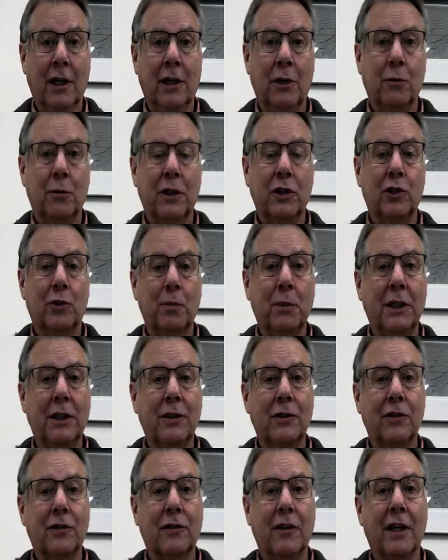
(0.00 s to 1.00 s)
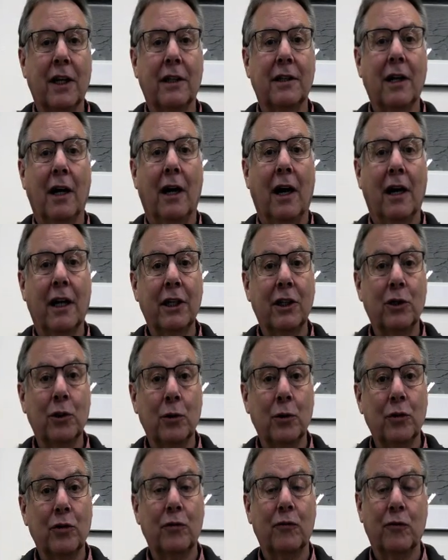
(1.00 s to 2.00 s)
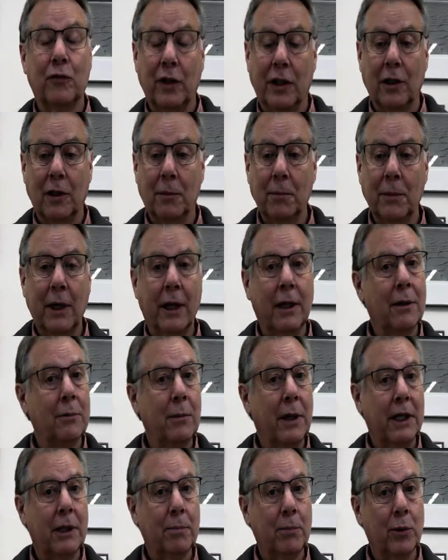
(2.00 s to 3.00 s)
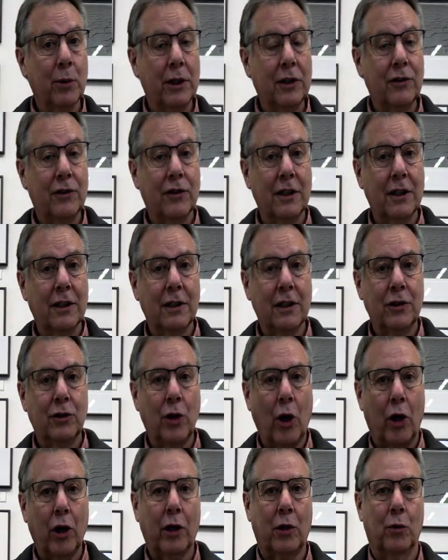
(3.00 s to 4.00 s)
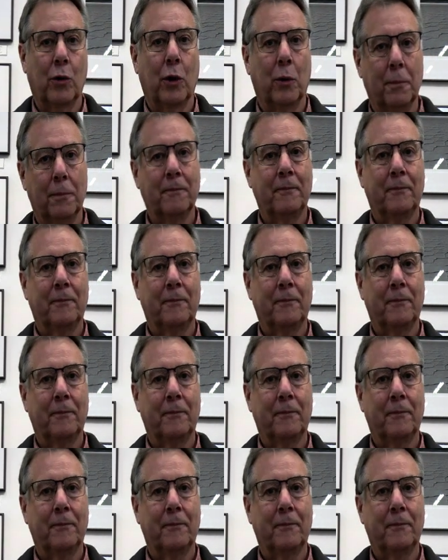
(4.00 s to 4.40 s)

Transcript: which means that I use film and make prints in the darkroom.